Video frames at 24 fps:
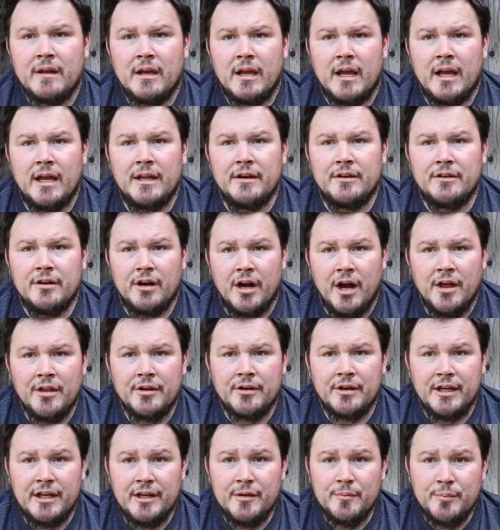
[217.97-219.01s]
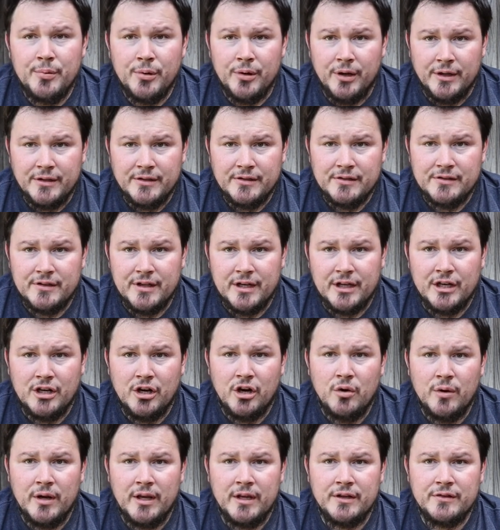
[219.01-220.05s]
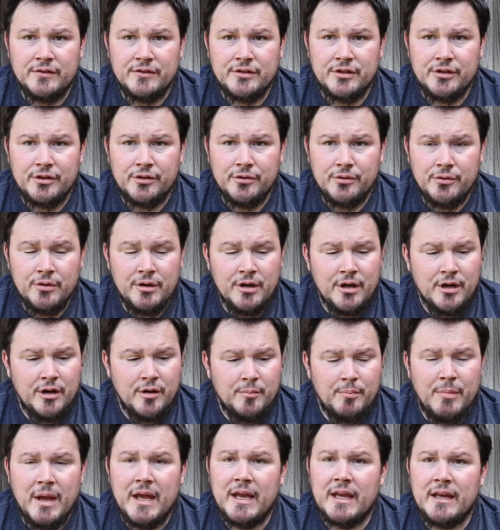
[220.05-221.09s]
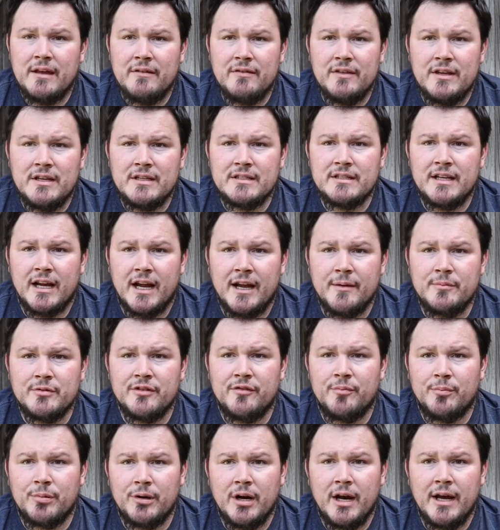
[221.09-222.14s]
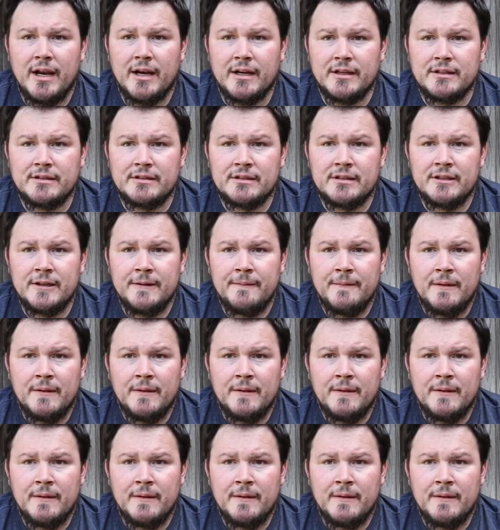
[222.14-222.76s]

and other inputs that go into making these types of products.